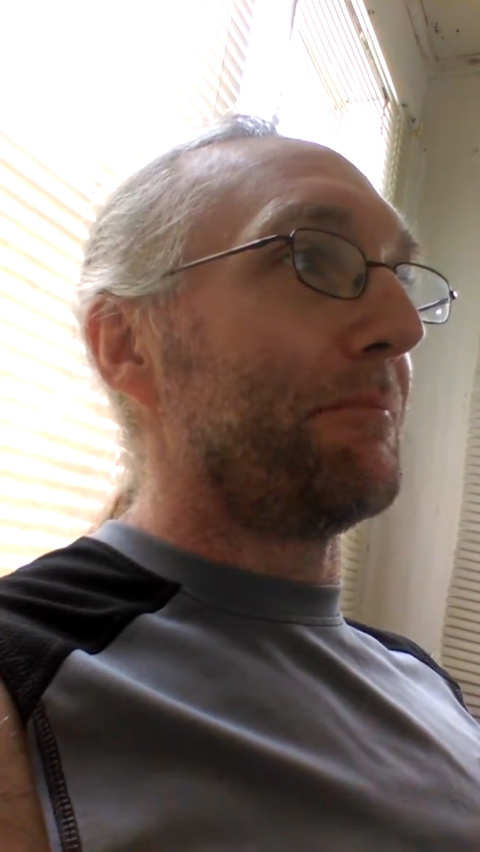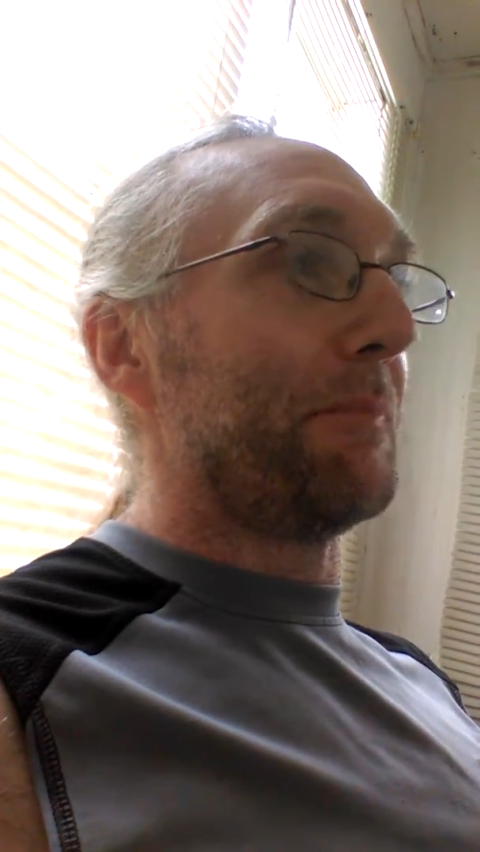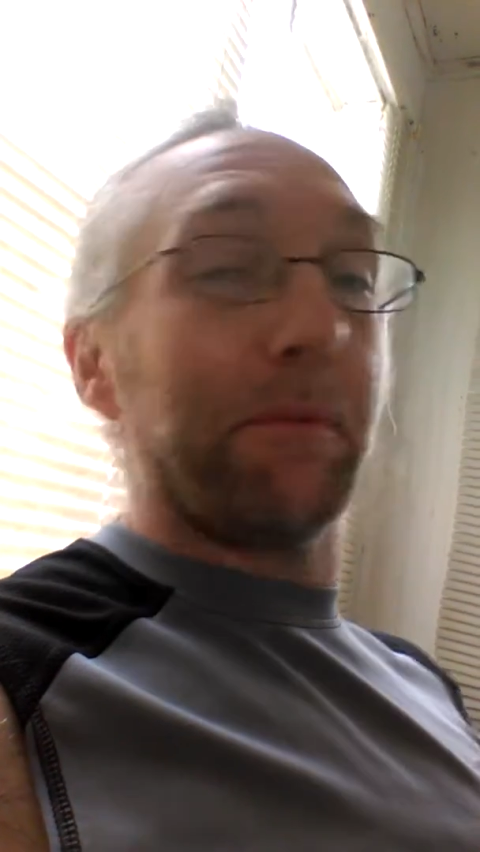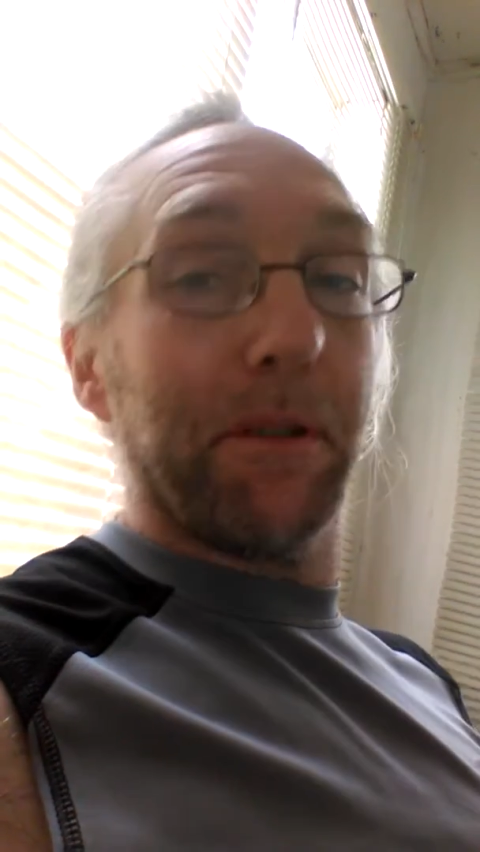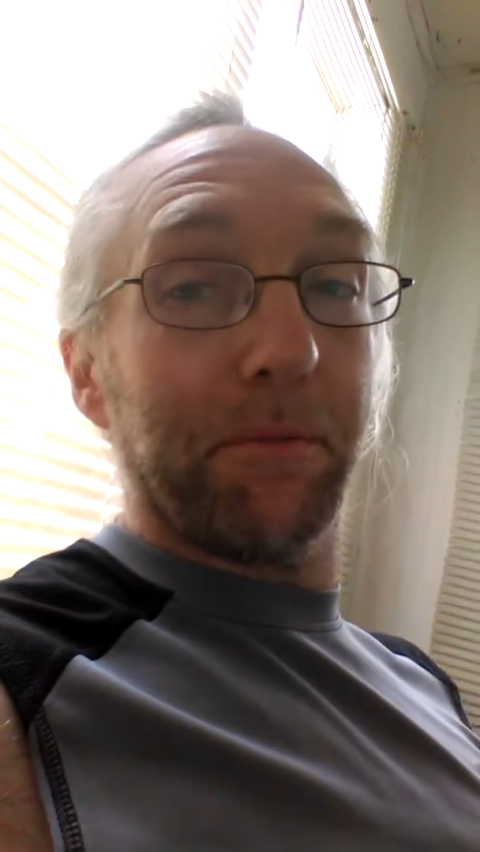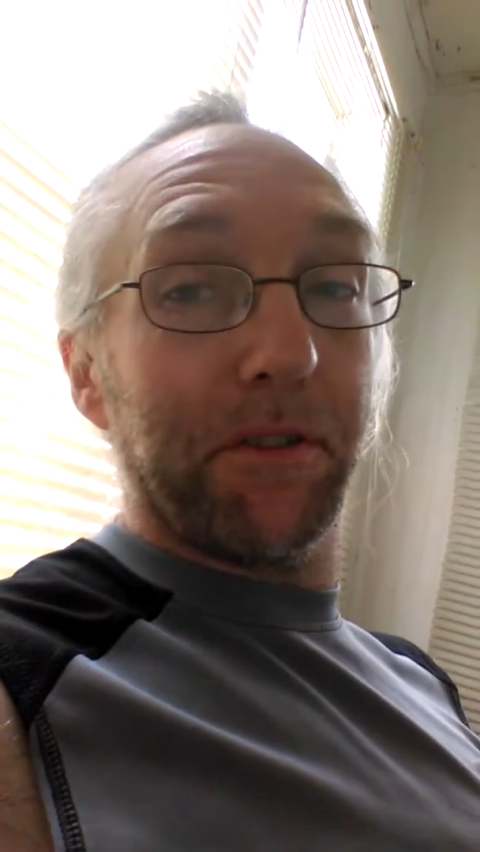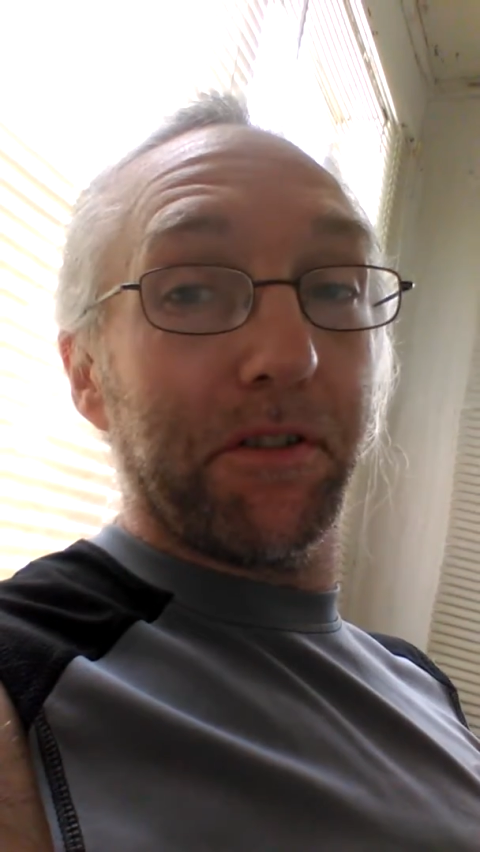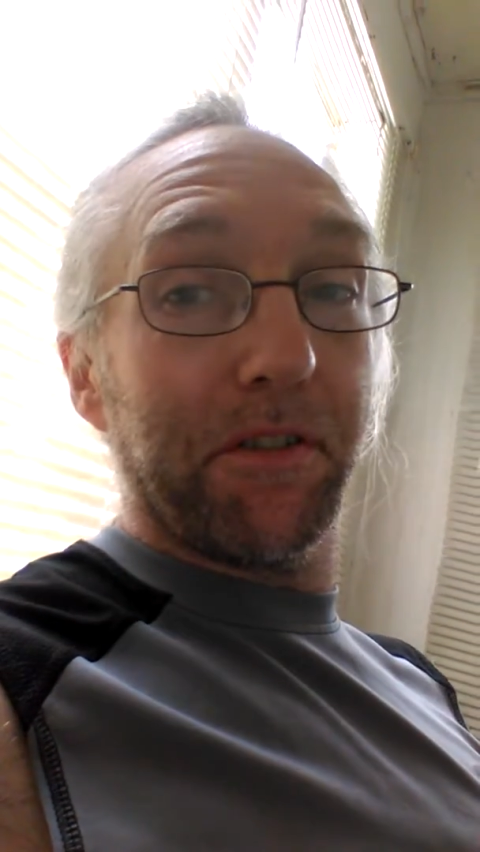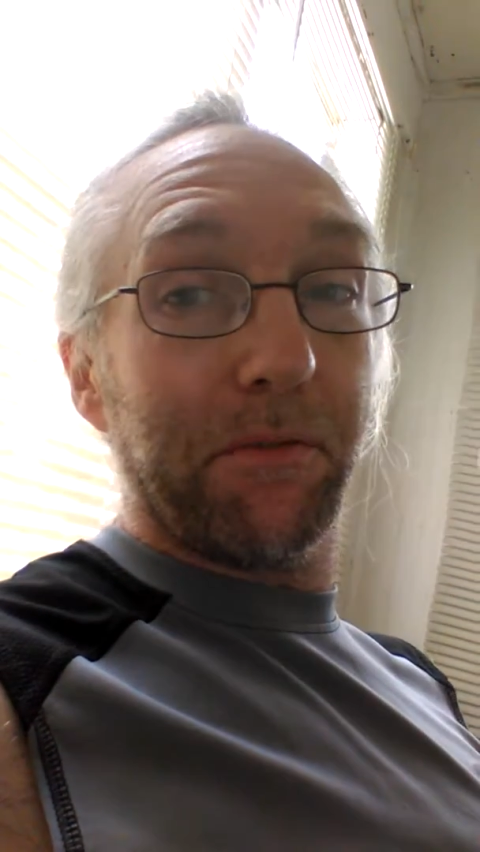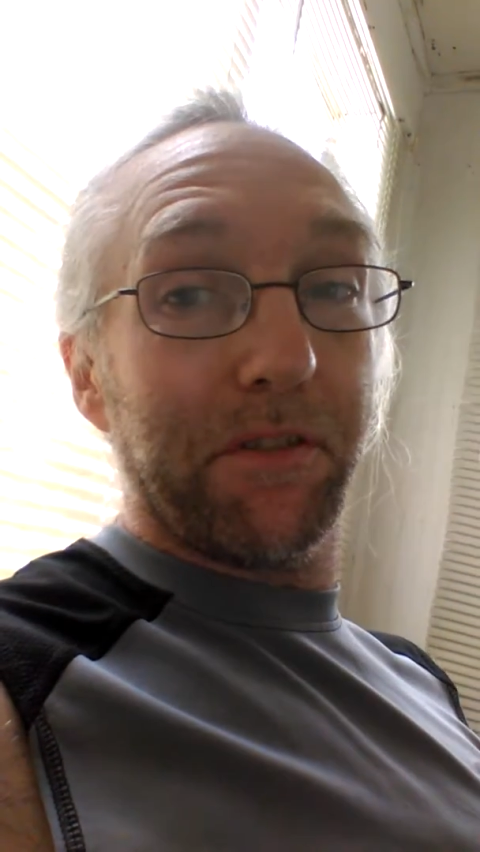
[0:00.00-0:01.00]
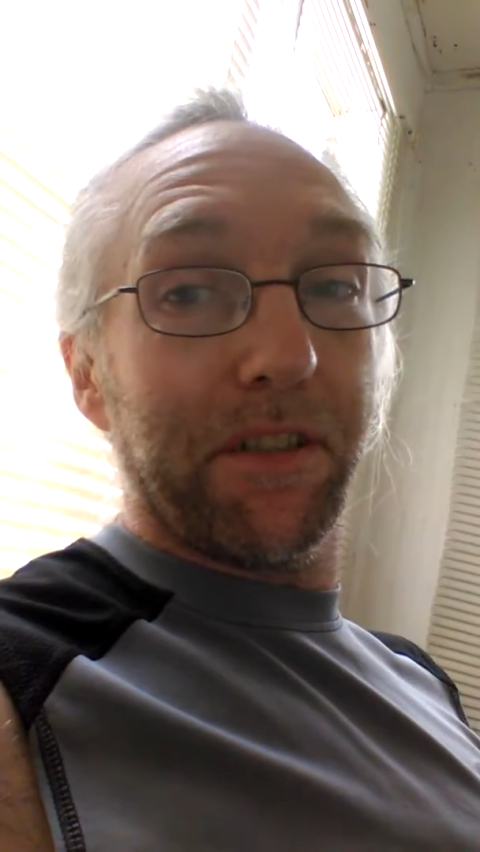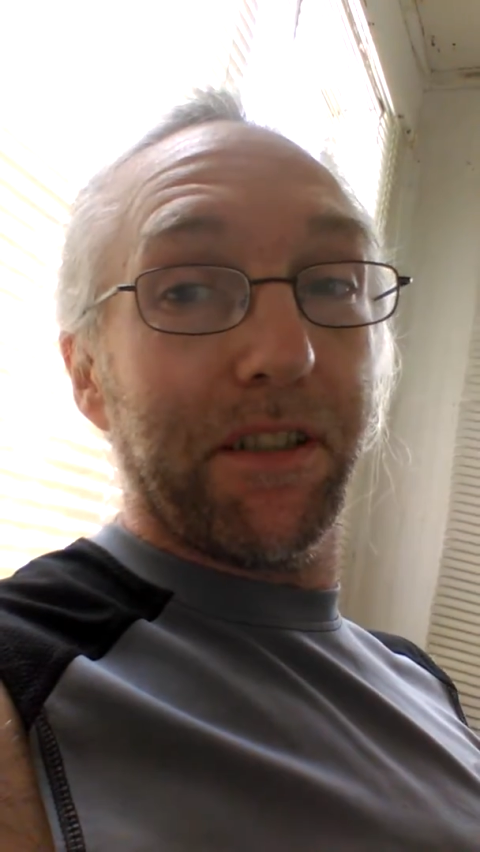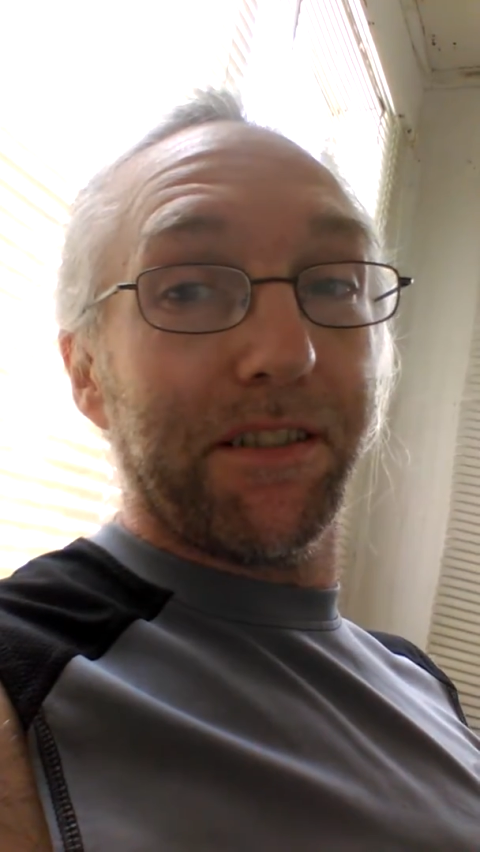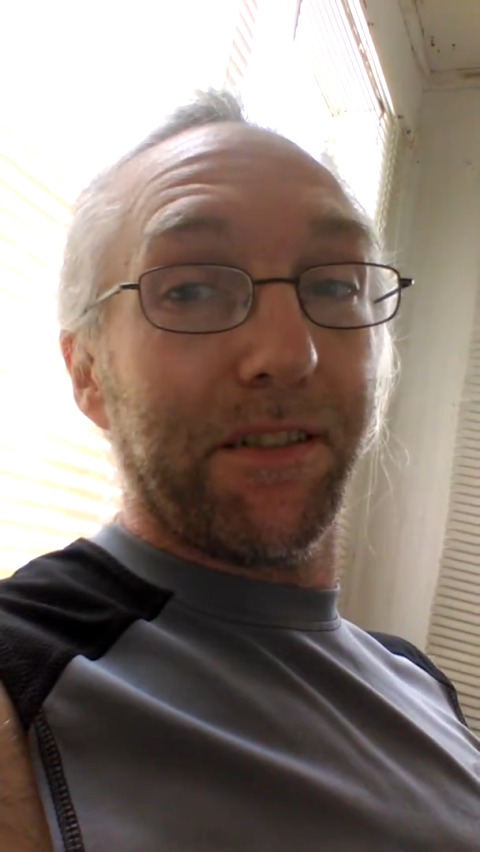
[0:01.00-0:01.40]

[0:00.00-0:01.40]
Maybe I'm the only one that has